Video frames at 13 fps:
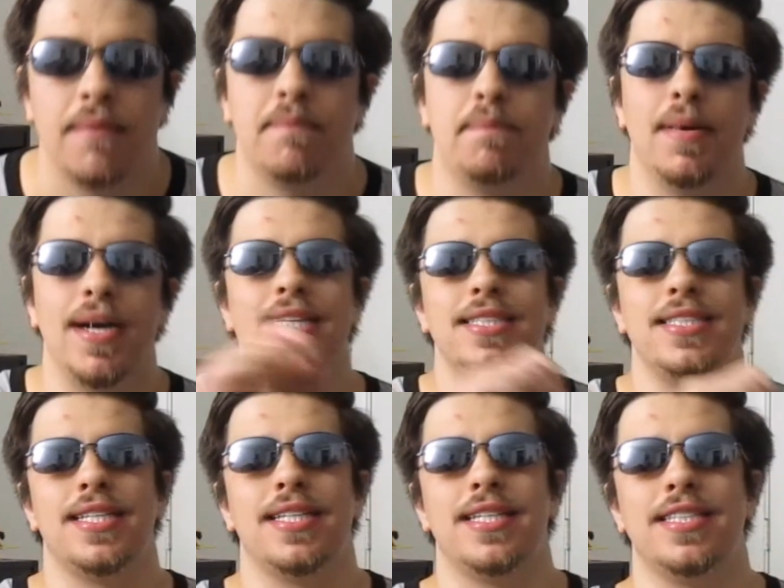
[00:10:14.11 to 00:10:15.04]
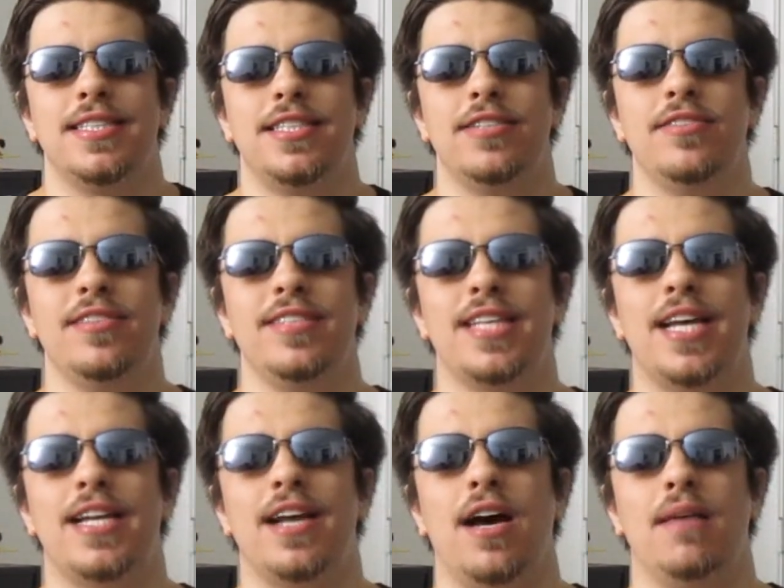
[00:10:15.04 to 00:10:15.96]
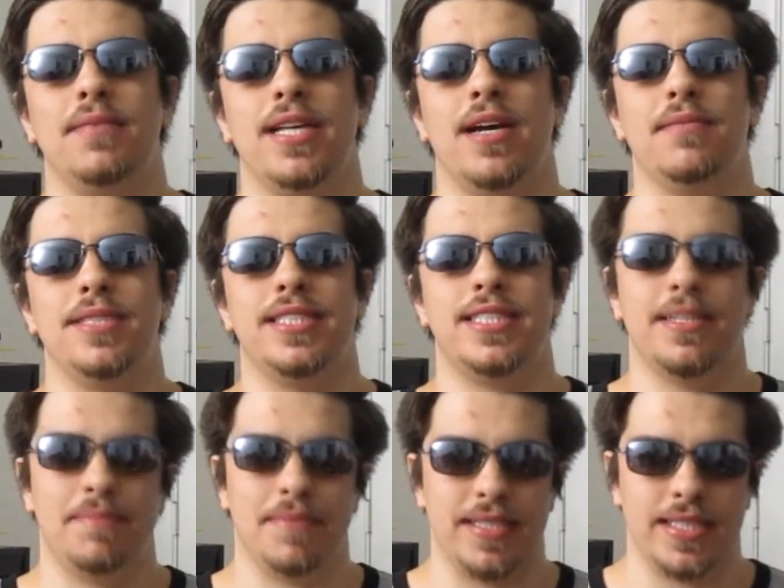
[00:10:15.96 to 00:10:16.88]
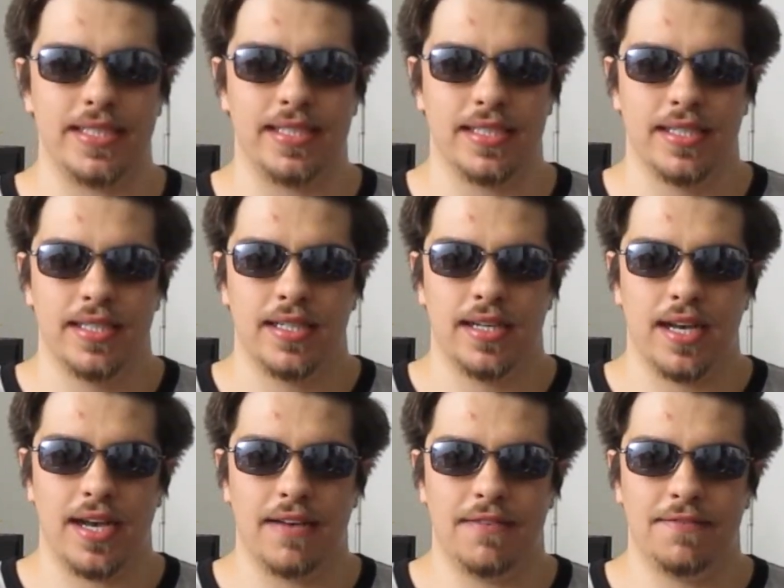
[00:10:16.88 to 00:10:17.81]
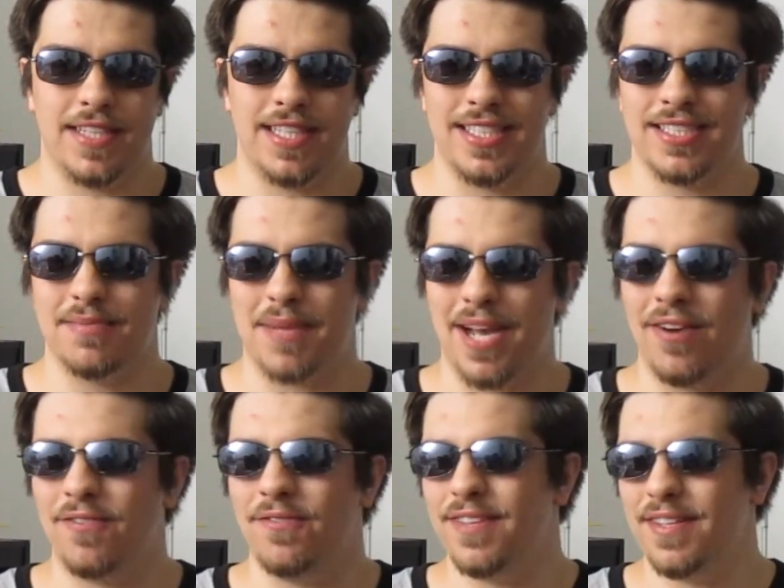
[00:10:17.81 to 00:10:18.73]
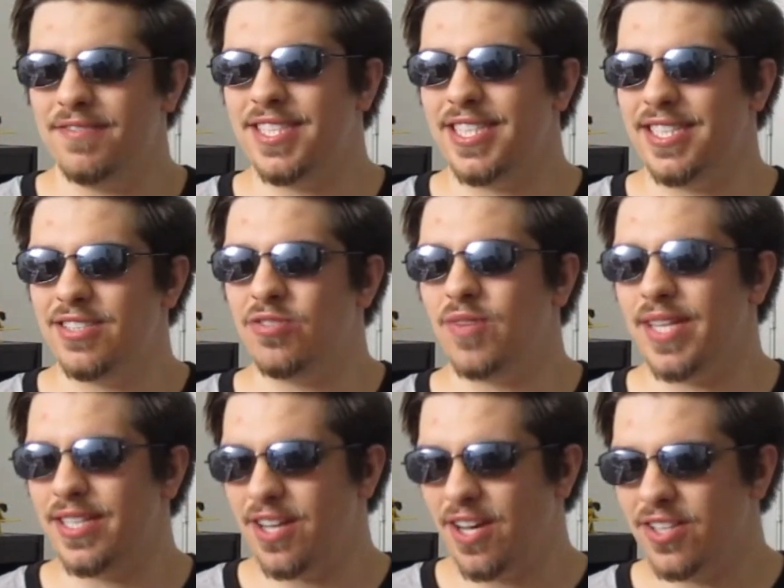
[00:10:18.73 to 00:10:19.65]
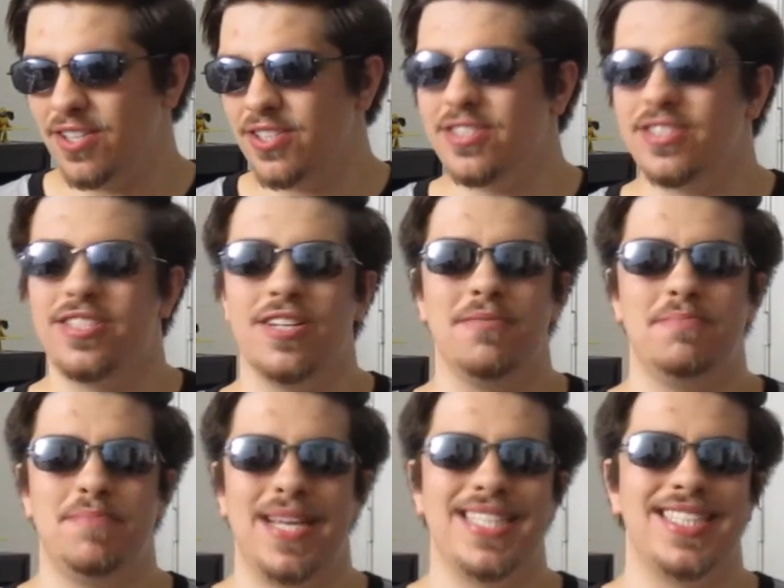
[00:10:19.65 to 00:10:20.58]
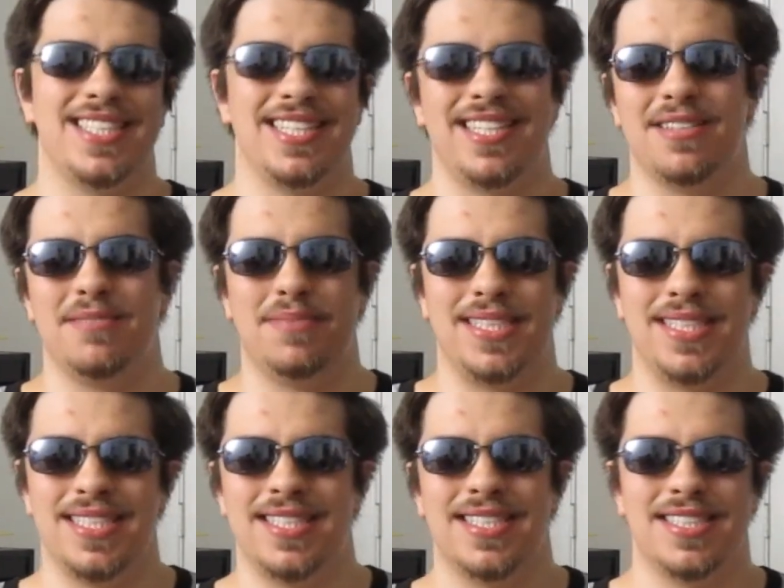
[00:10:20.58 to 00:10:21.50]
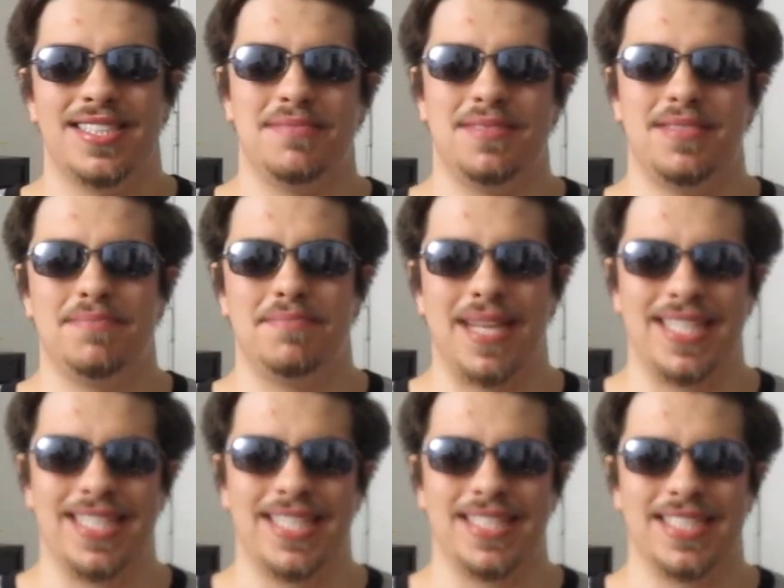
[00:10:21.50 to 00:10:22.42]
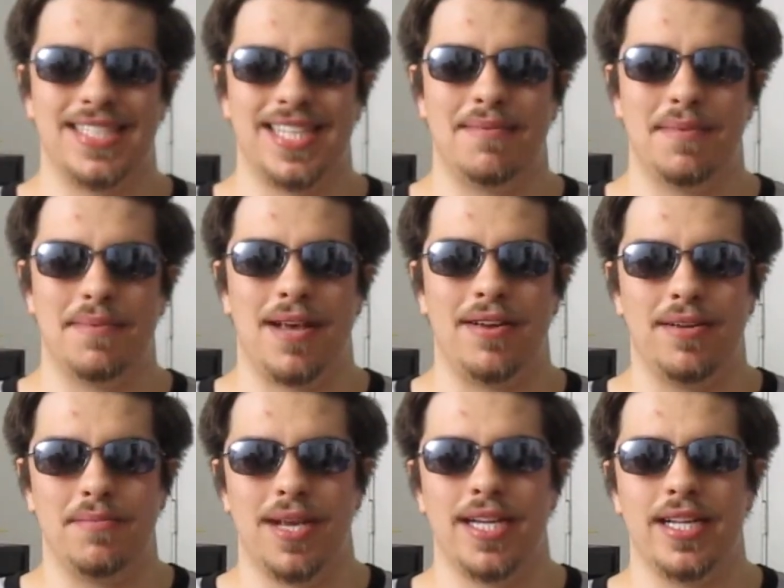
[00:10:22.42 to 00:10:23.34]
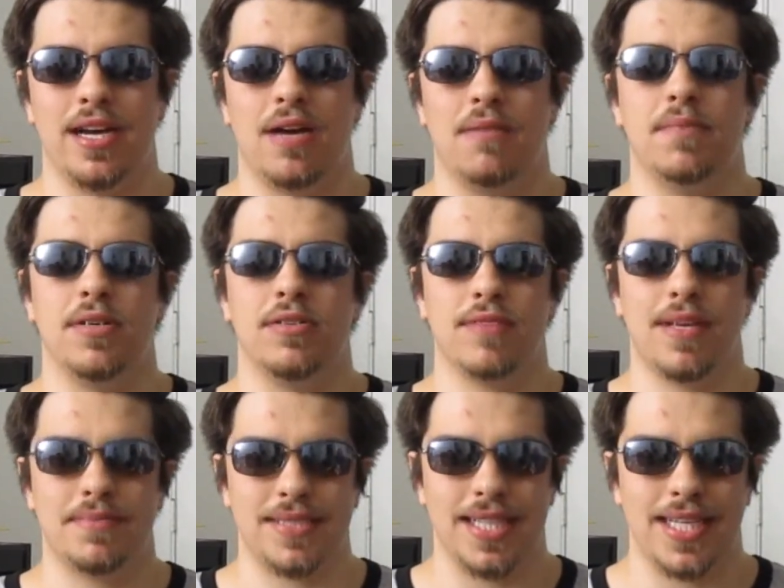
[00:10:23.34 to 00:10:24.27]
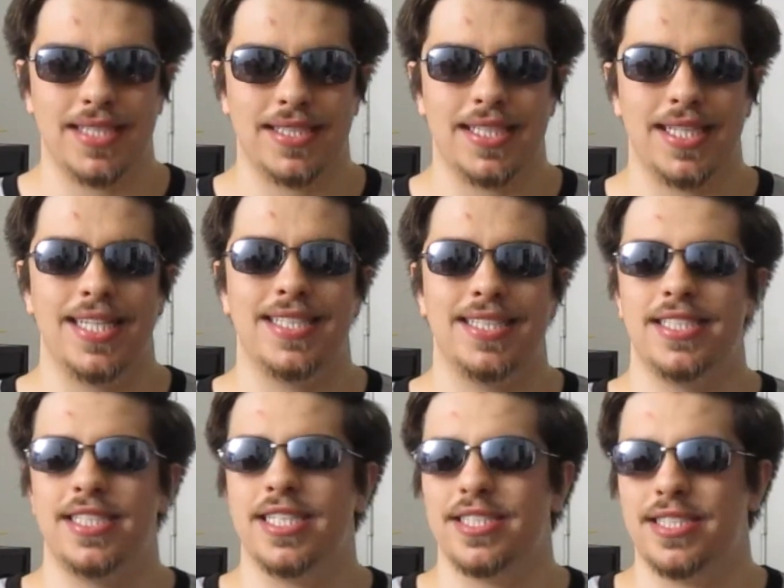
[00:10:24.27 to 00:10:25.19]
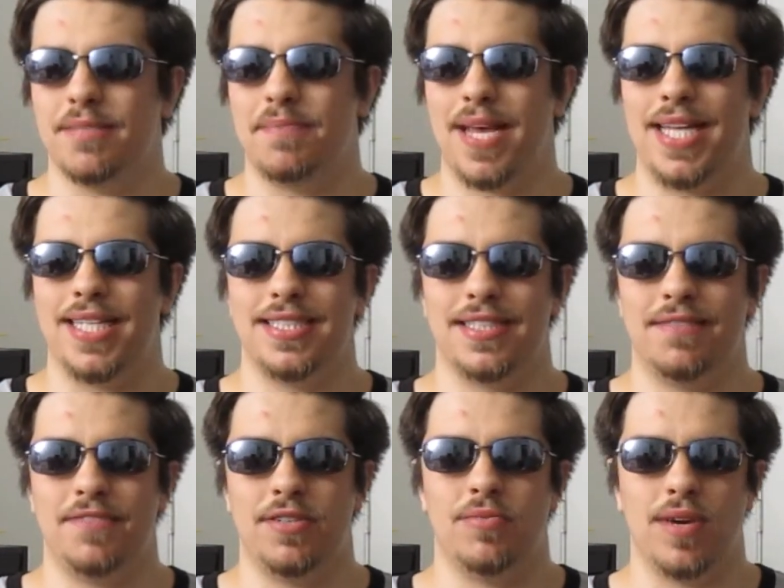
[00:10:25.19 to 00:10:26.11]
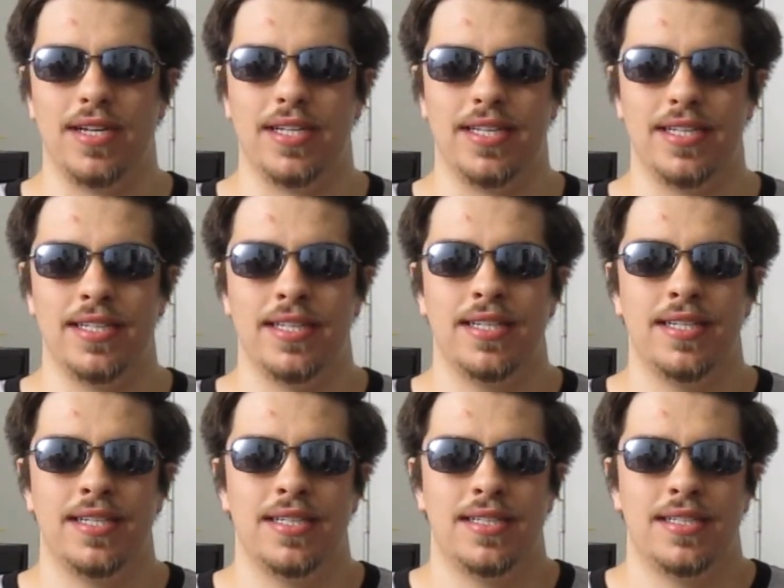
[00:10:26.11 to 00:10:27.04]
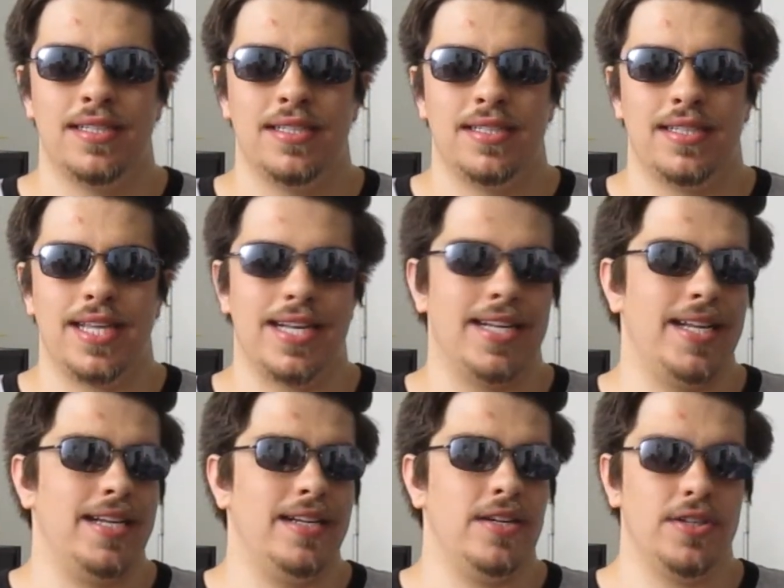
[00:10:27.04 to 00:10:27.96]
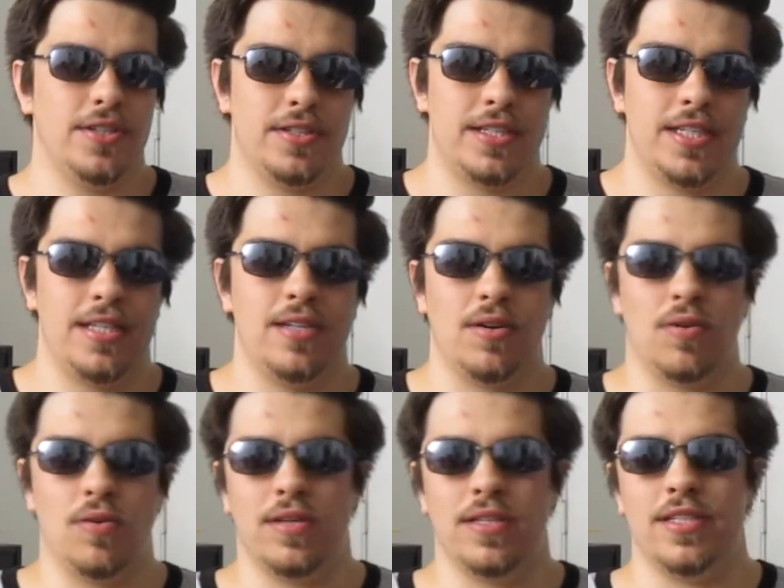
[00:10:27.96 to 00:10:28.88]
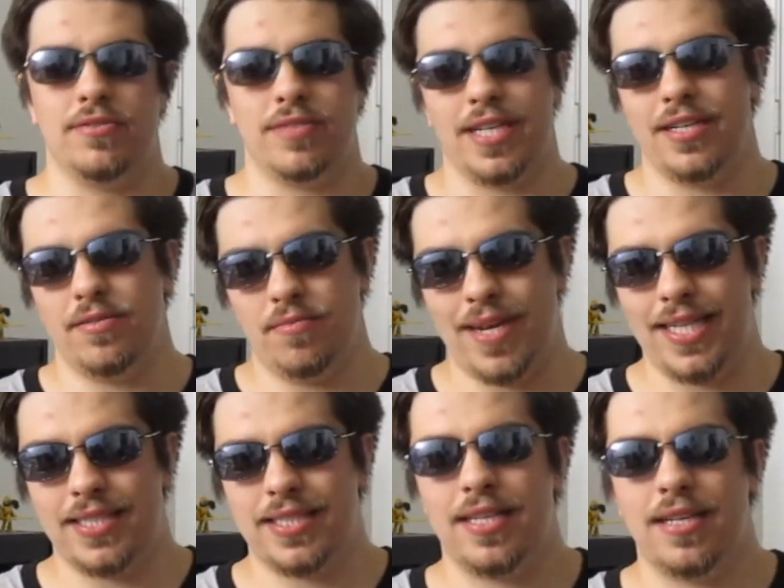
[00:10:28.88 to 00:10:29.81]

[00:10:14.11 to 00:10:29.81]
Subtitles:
But considering that Ami shipping fee is about $15 to $20, you're basically going to be spending the same amount of money on both websites. It just depends if you want to get it in early or you can wait.